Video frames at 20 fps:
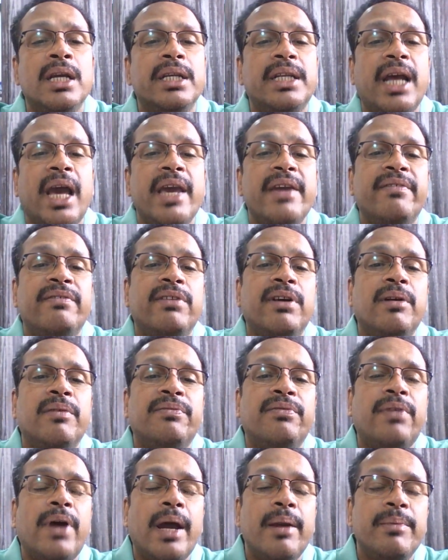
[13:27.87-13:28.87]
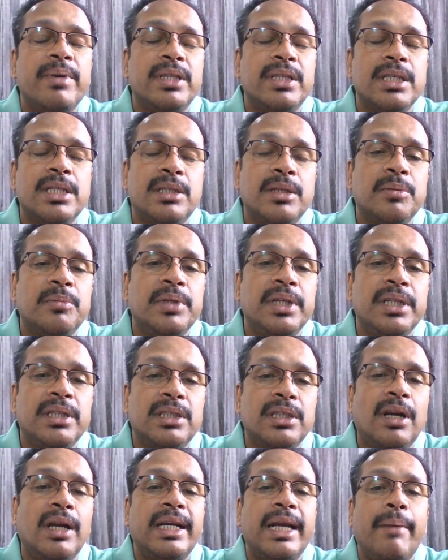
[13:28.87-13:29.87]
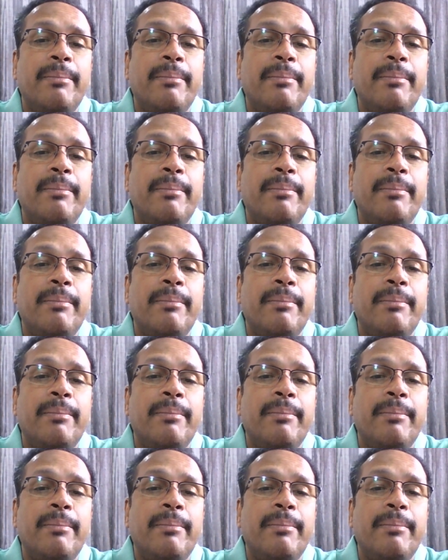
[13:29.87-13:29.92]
type of farming system in salt